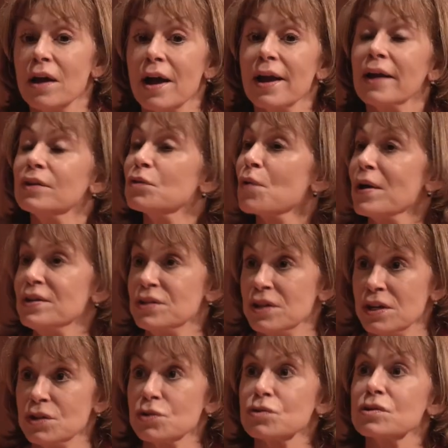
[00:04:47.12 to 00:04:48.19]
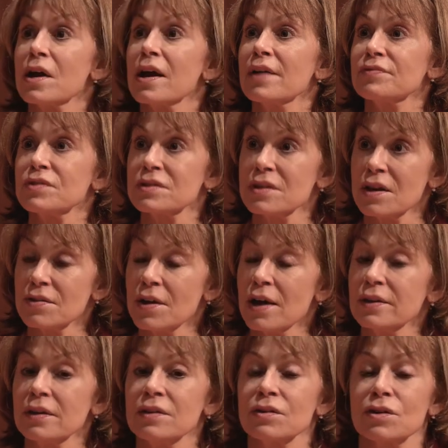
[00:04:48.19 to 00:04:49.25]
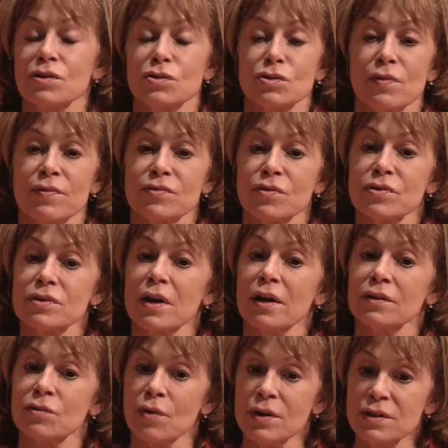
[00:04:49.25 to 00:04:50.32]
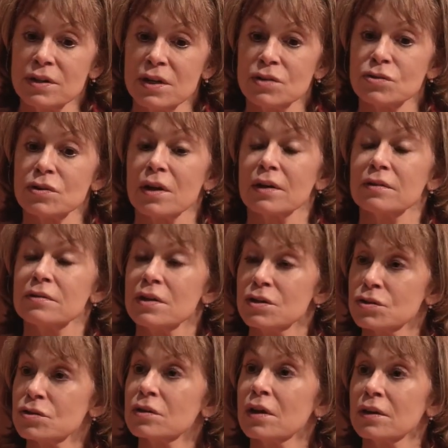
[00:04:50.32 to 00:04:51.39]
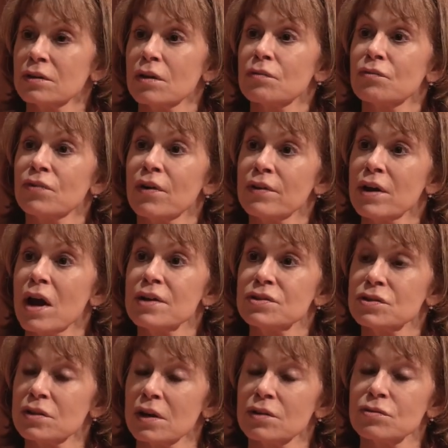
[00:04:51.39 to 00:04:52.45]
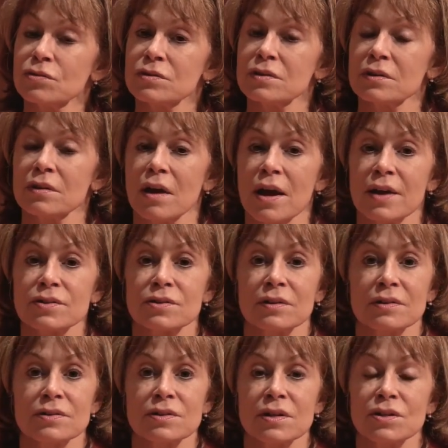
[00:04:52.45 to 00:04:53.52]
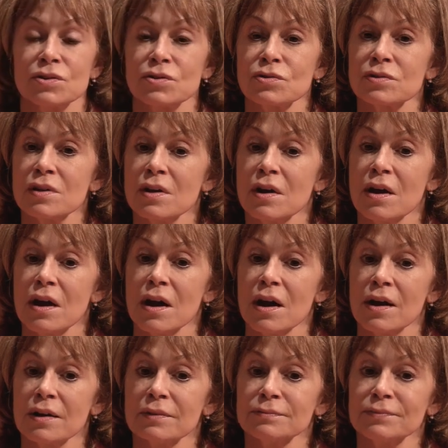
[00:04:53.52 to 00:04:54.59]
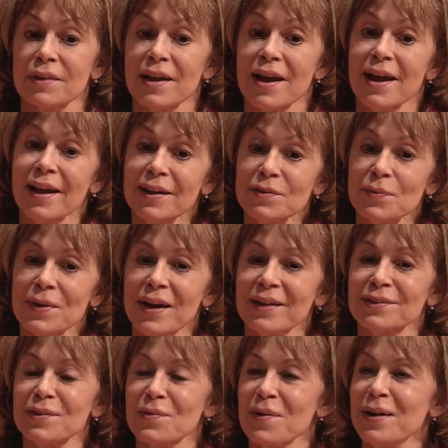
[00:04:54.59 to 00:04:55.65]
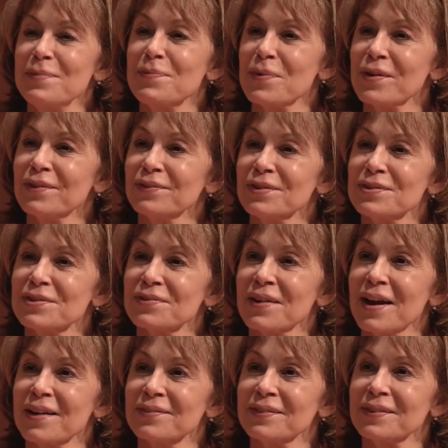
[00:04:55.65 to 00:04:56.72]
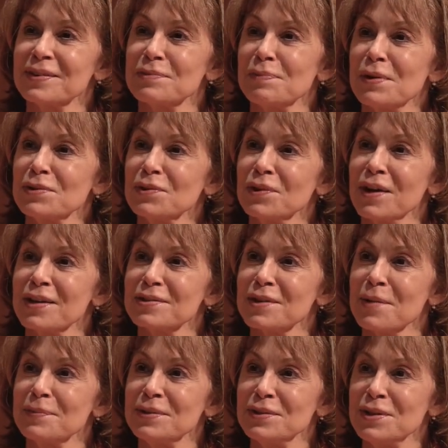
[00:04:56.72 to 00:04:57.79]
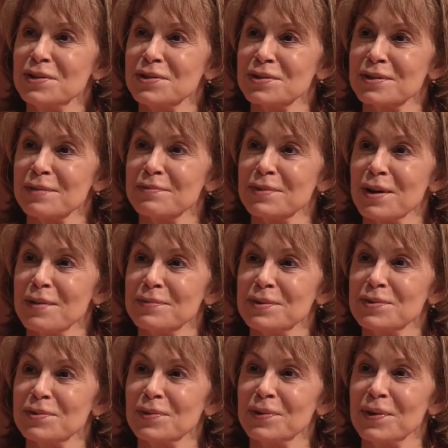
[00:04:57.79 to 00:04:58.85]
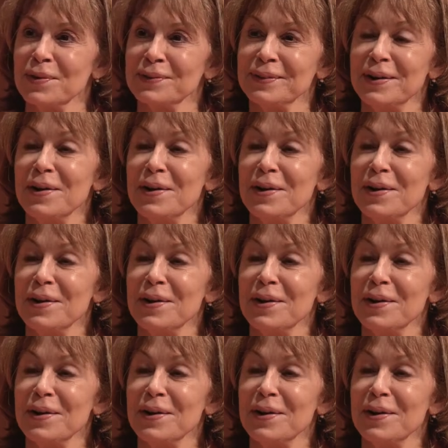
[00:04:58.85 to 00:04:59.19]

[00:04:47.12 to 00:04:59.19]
I had great teachers. I have to say that in the conservatories, I had great teachers. I had teachers, again, that very high standards and excellent teachers. And we had the great privilege of having a special guest come and teach us sometimes at Juilliard